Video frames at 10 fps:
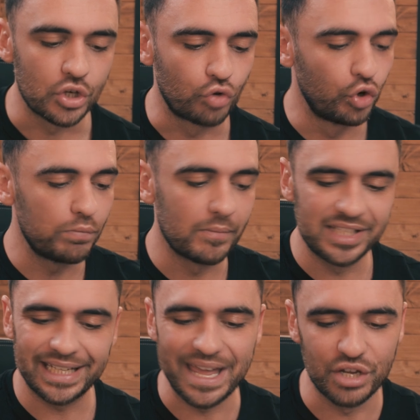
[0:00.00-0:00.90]
grouped them
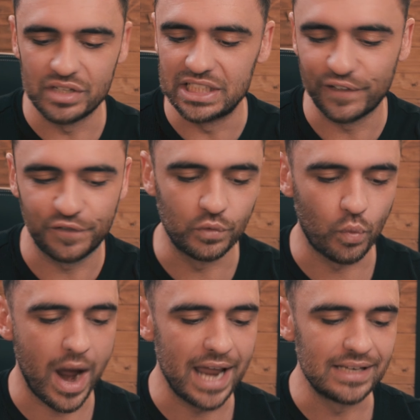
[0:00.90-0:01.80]
together in
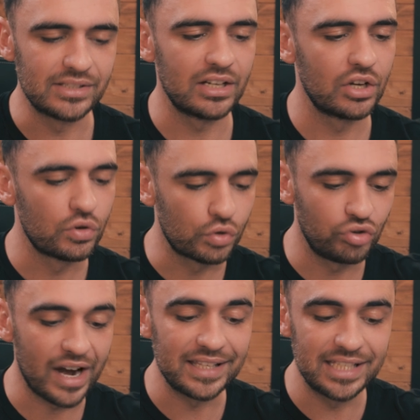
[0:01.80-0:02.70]
different ways,
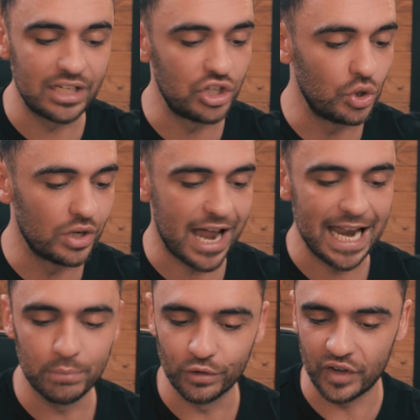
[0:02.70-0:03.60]
created a new
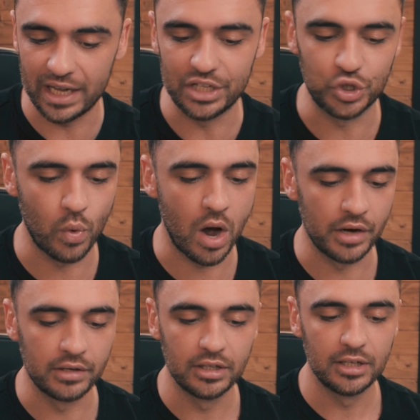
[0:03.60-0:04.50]
label for each
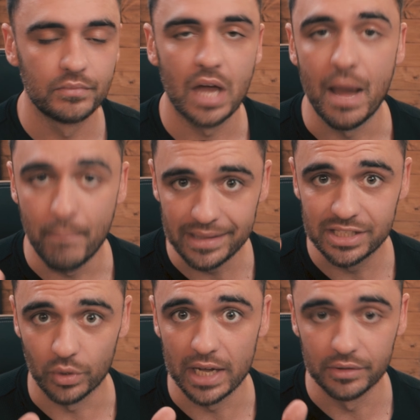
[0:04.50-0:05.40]
one, a
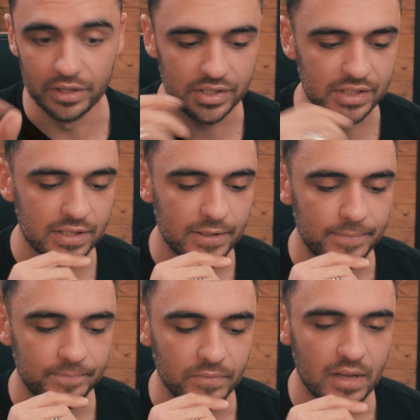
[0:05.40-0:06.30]
mental illness,
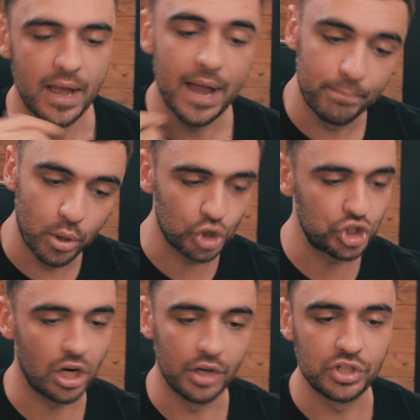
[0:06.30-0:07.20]
and
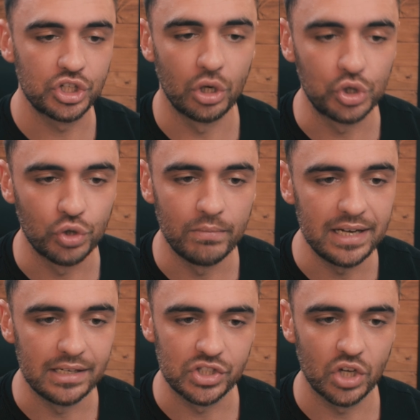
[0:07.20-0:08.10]
pushed it onto social
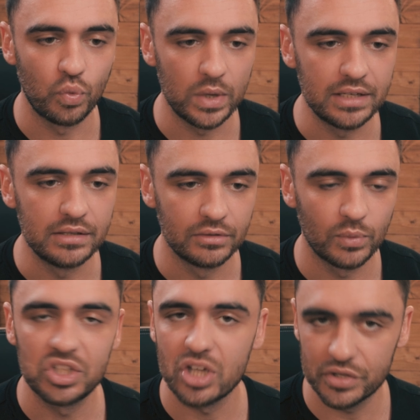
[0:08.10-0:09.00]
media so we,
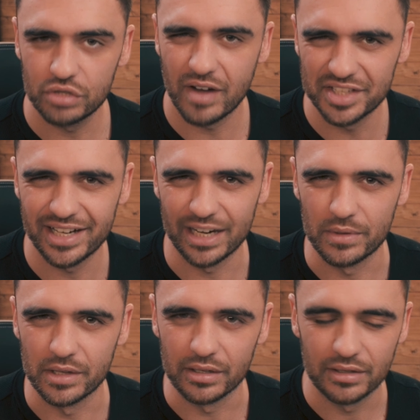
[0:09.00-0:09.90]
we start to resonate
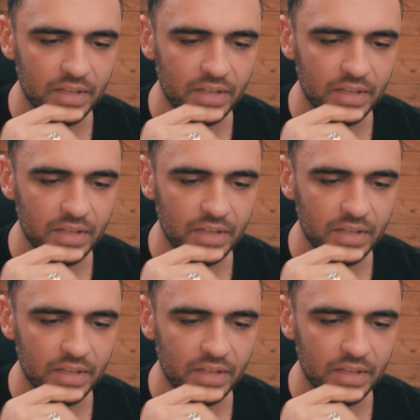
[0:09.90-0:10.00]
with it?